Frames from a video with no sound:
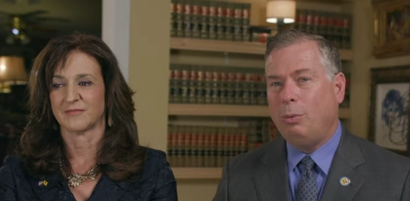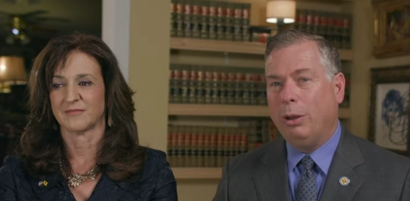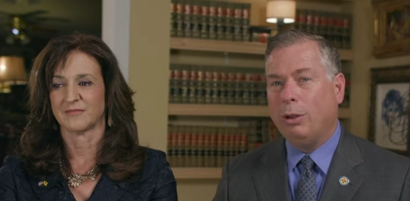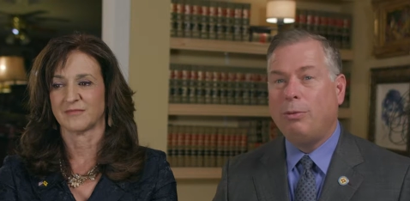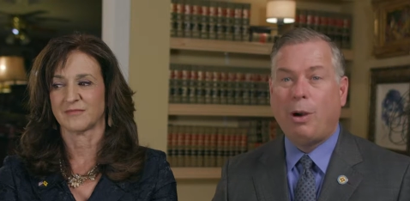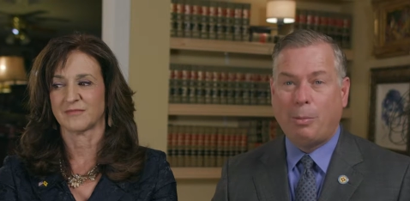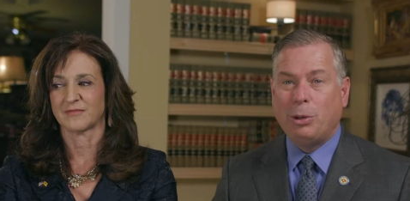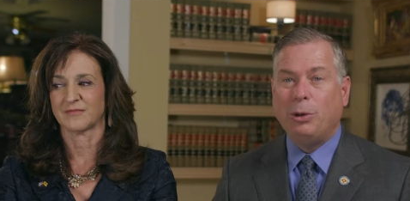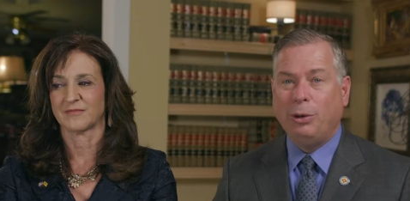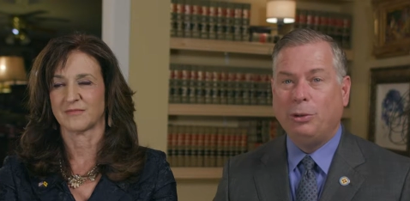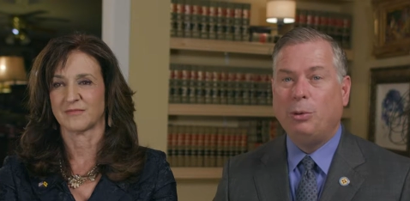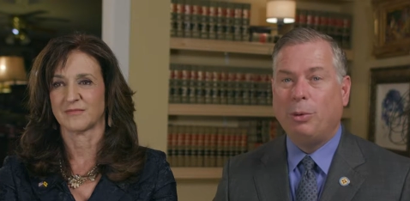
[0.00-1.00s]
Speaker 1: we look for
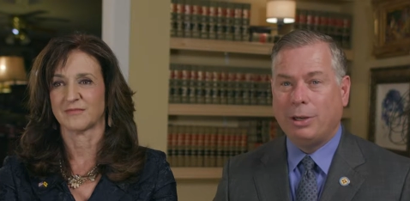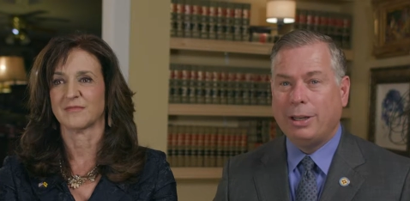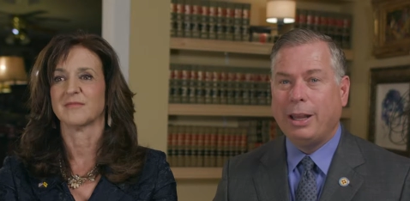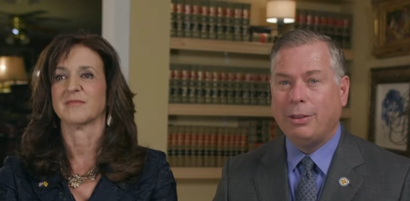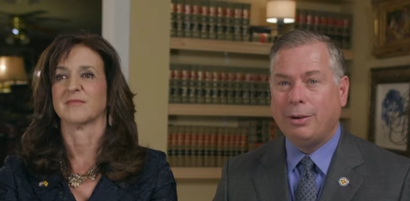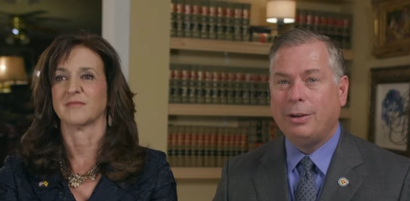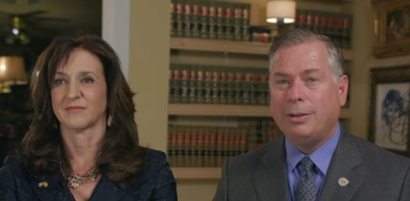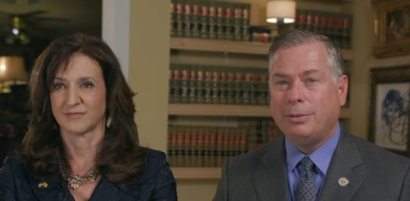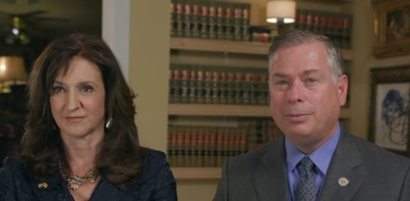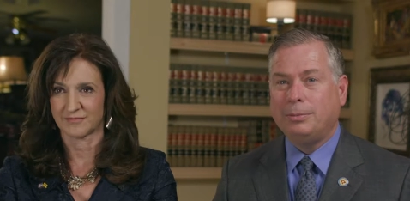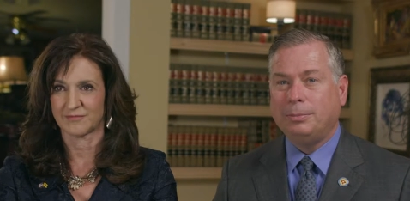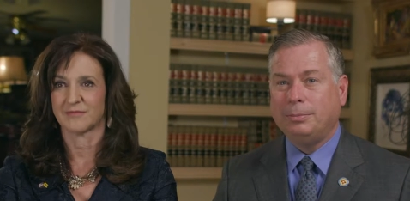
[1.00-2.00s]
opportunities to work together.
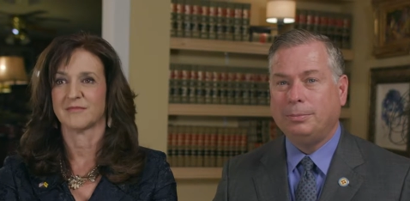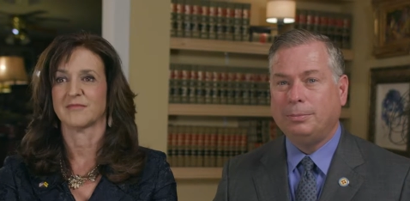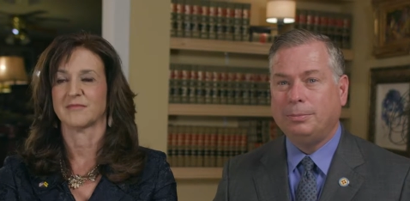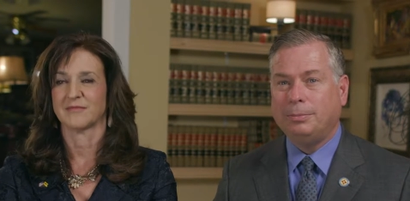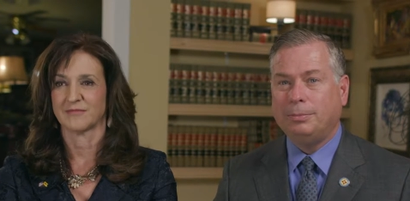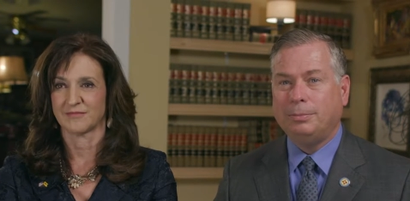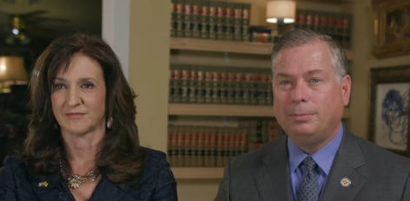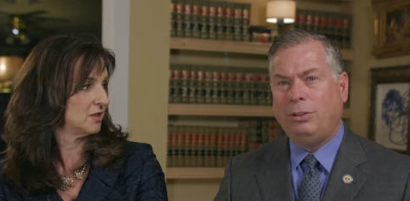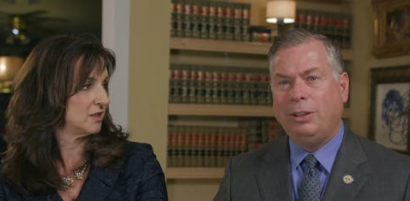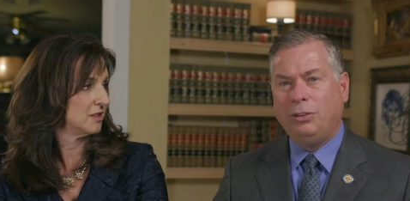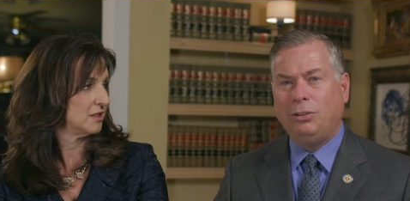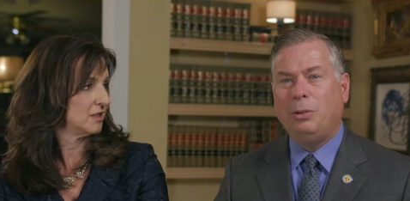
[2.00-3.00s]

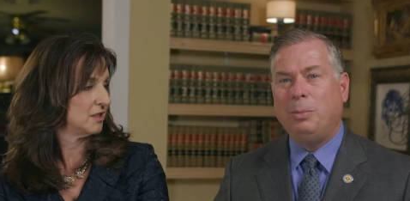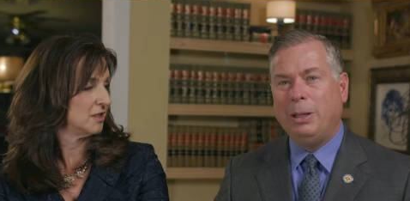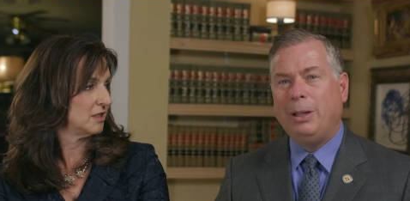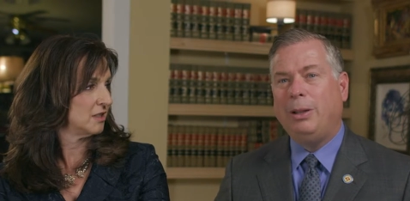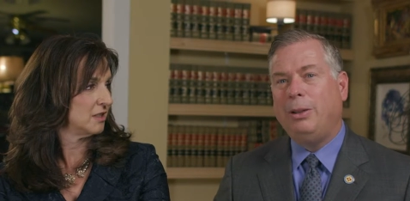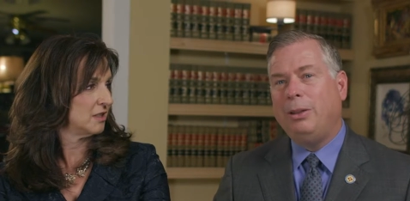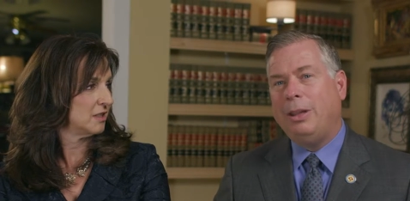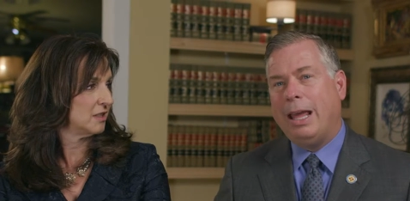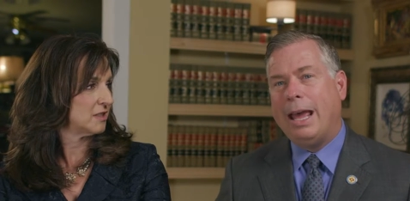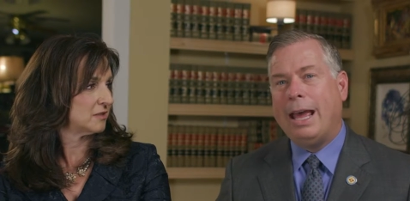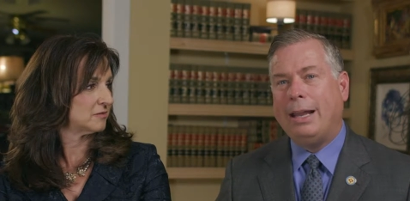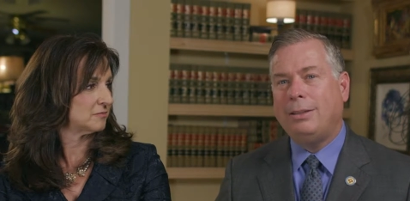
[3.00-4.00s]
This is a bill
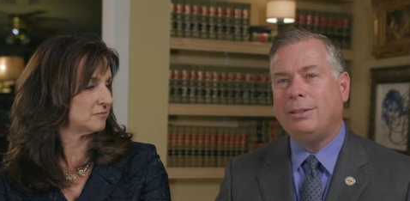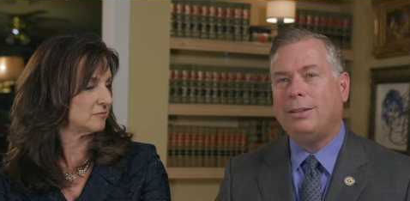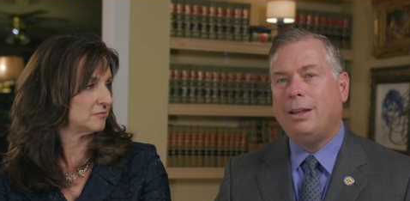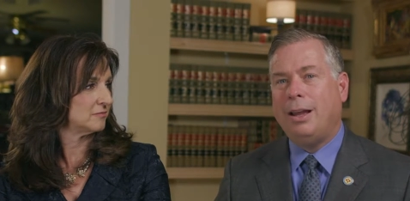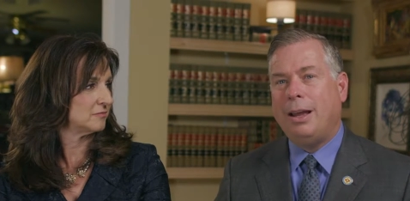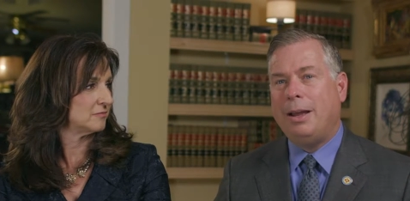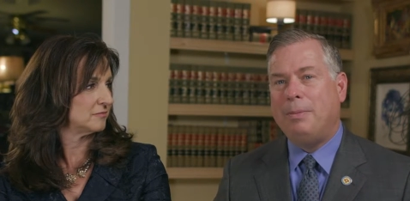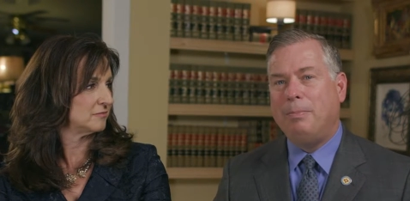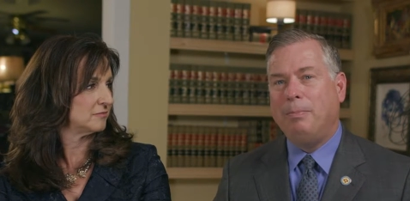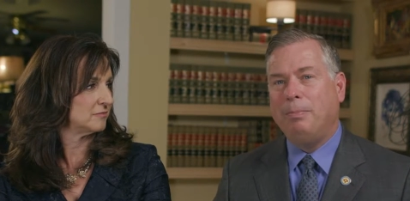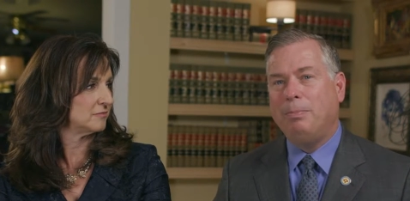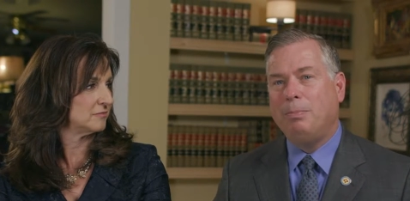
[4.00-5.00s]
that
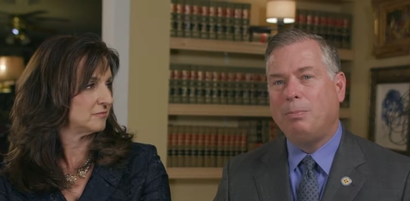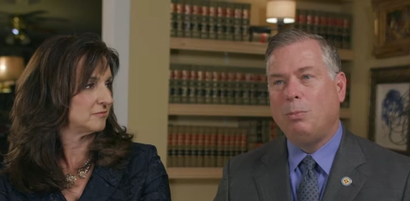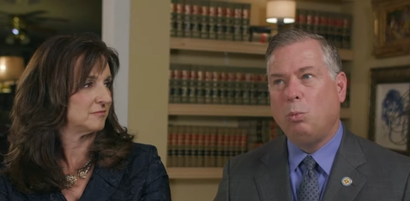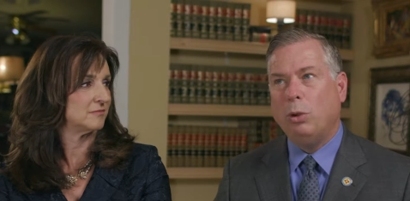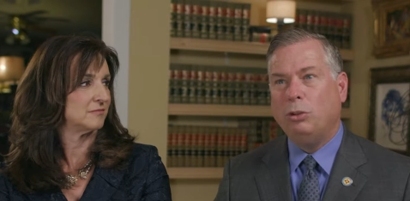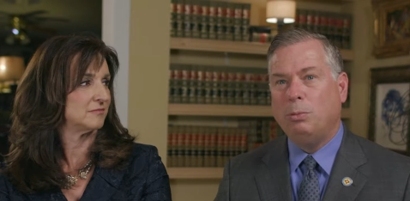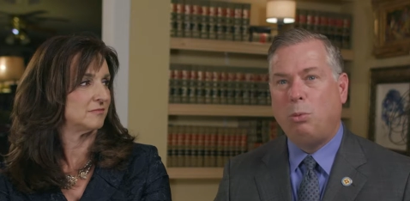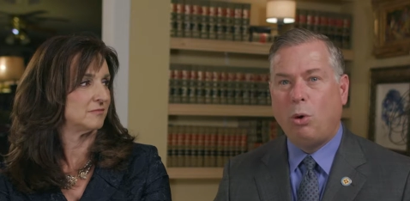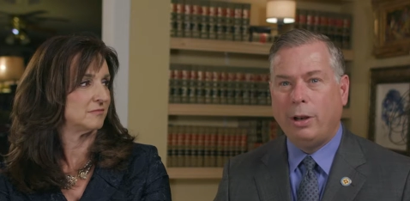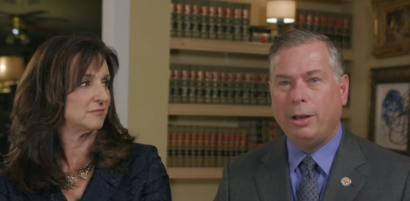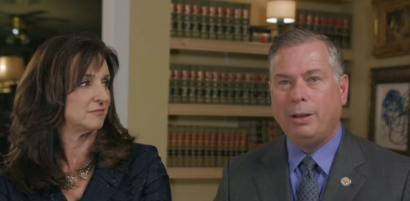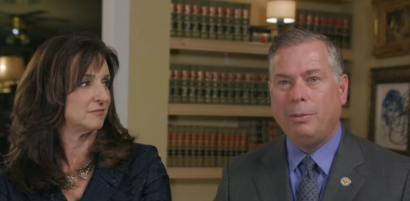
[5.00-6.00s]
um, was
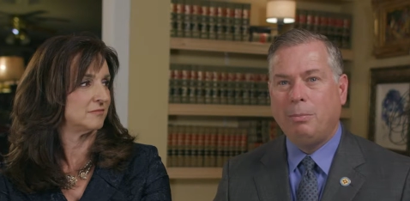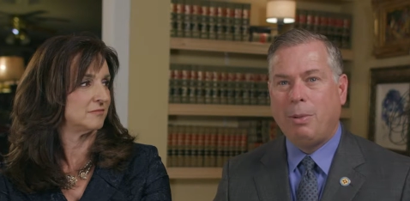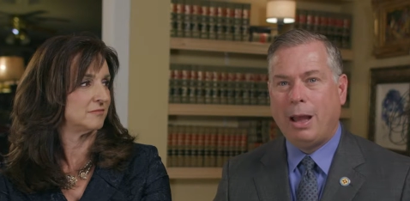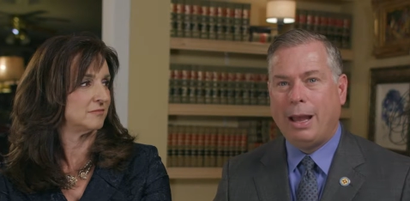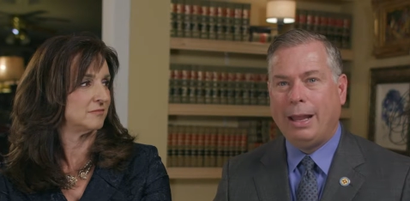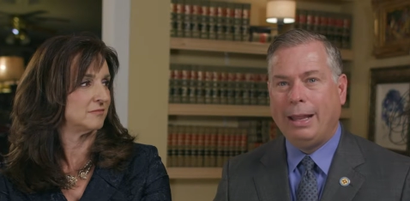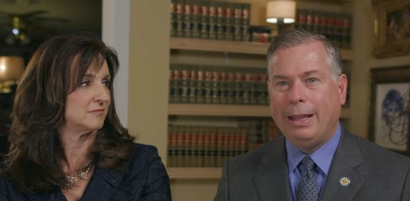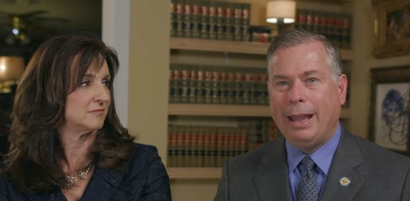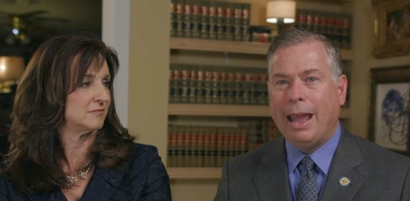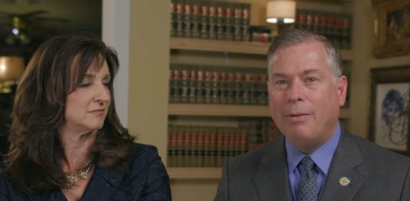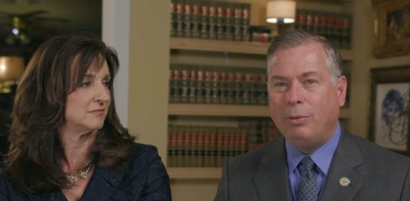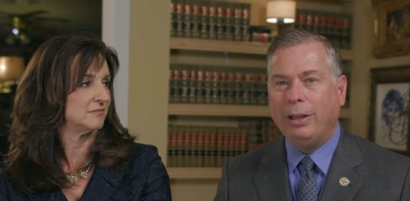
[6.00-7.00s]
supported by
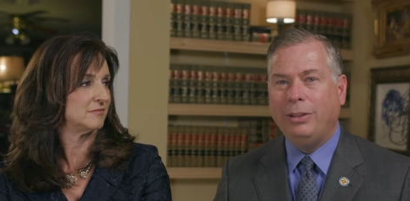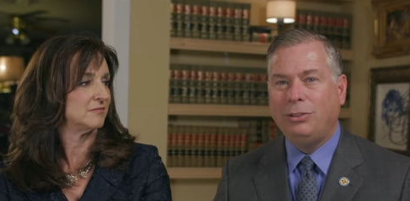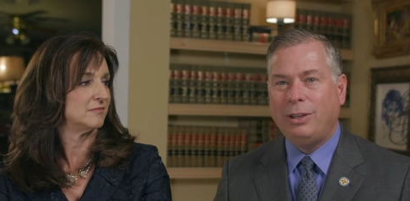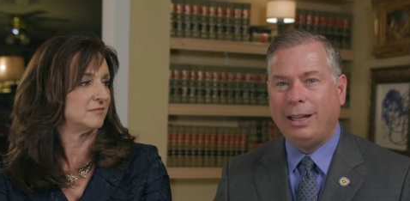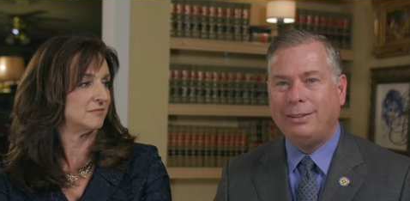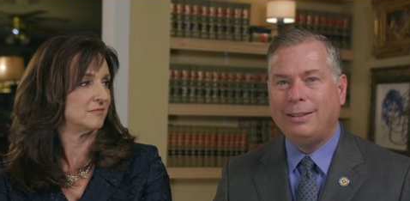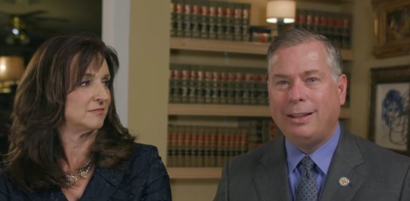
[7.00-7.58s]
every state